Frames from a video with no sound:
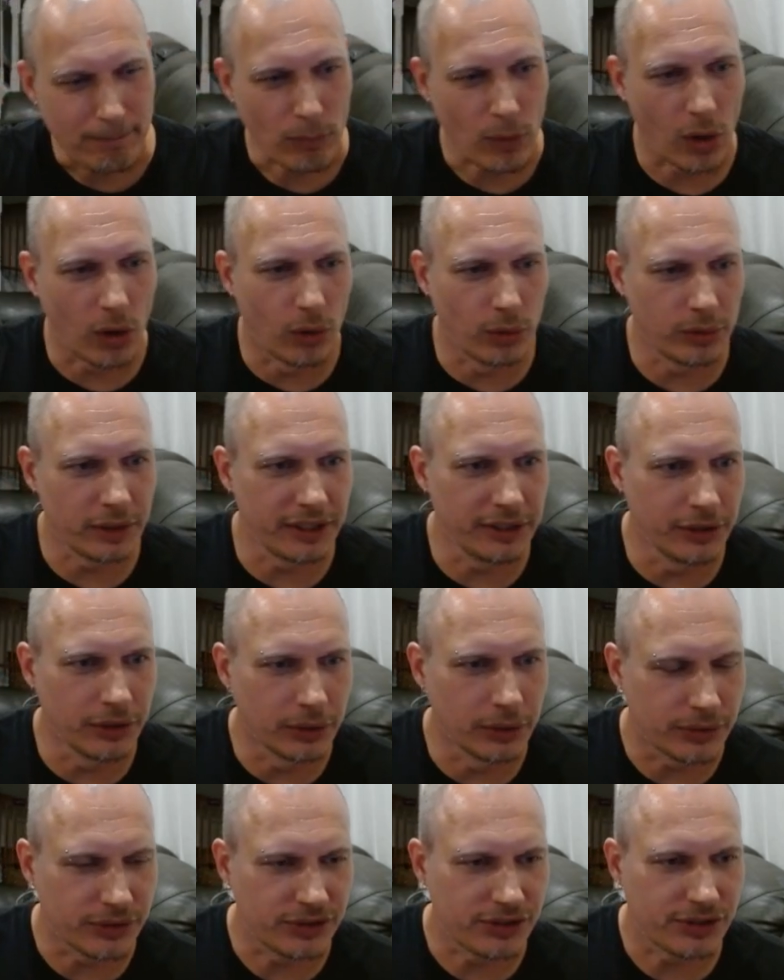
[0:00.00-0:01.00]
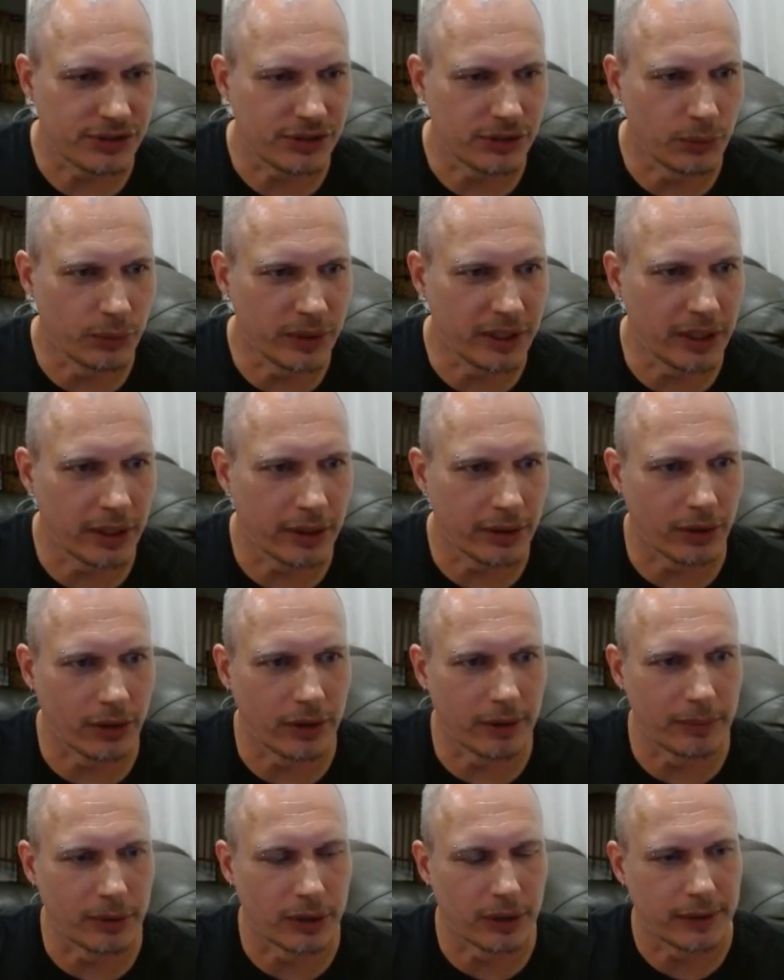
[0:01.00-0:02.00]
Only newts. We got
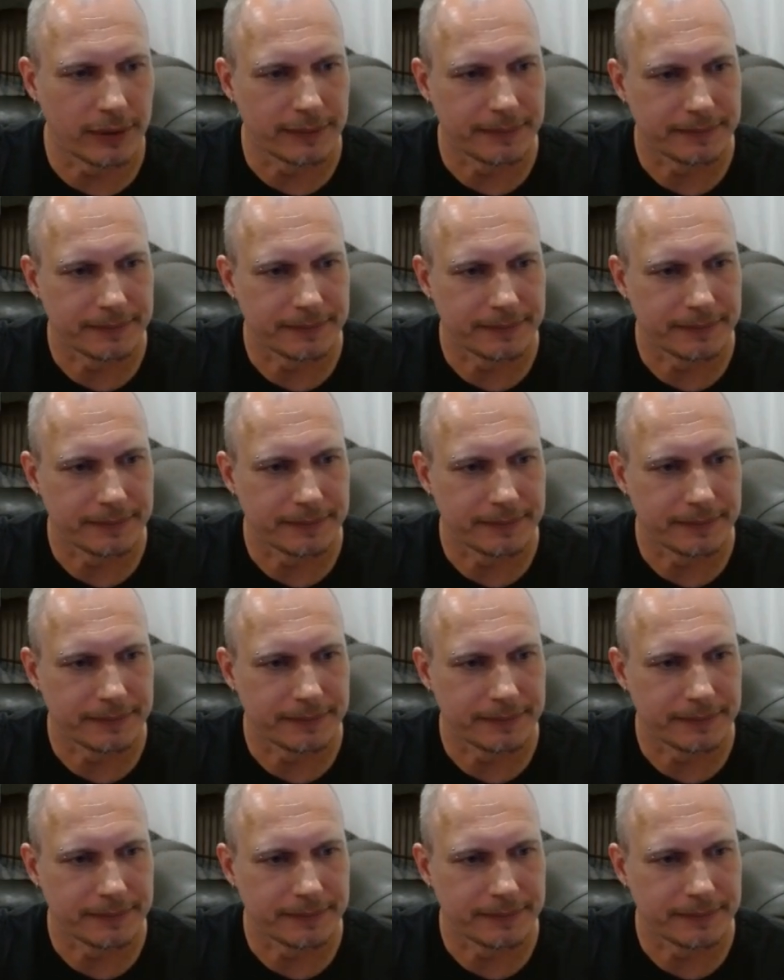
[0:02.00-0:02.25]
armor.